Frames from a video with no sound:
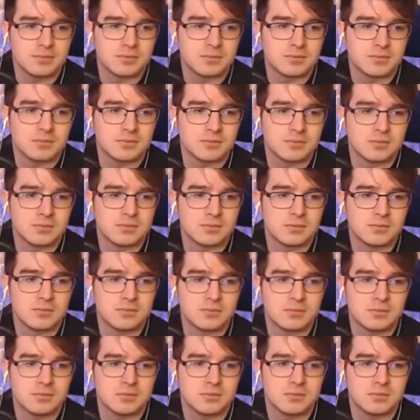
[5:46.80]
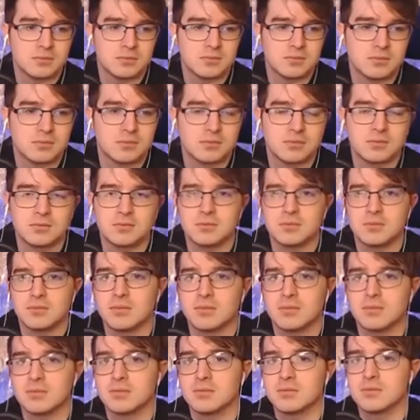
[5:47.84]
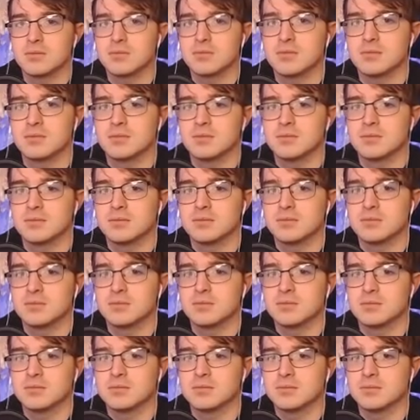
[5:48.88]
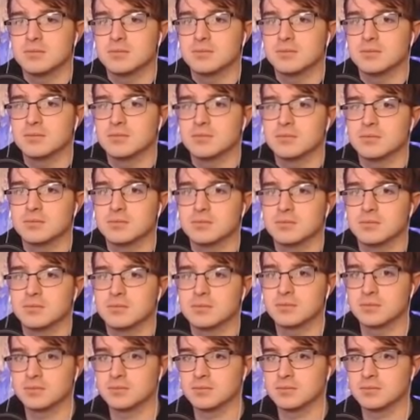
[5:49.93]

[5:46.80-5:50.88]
No words are spoken by the person on screen.